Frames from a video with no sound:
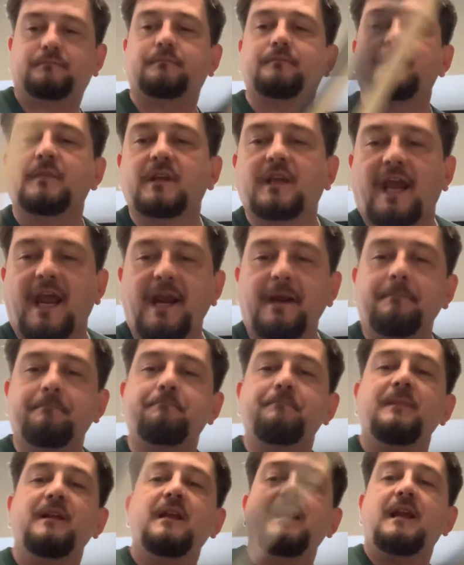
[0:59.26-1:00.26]
Okay,
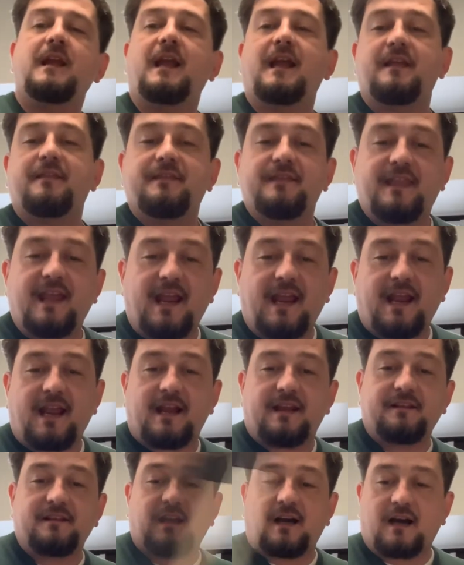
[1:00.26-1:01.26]
and
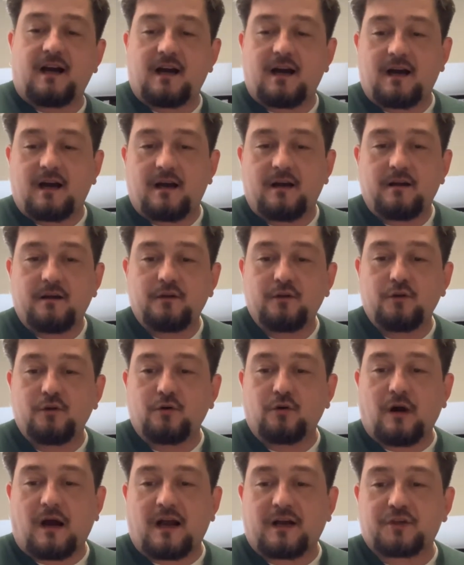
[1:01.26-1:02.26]
then
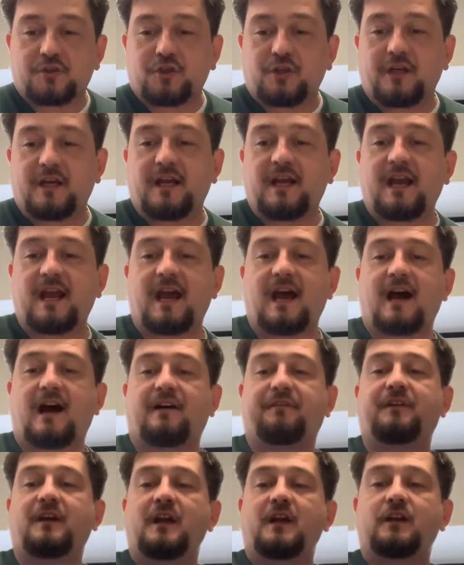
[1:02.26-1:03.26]
you actually
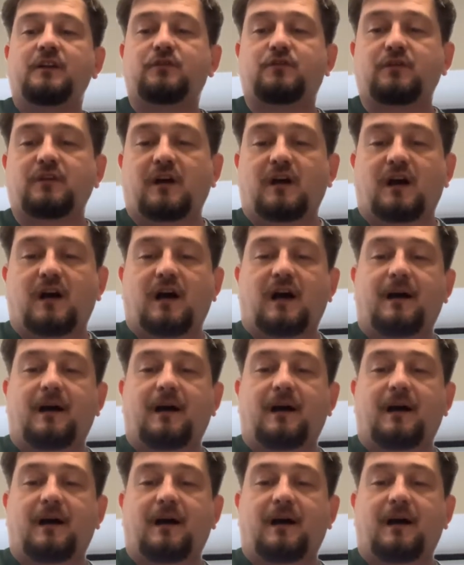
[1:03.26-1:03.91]
have a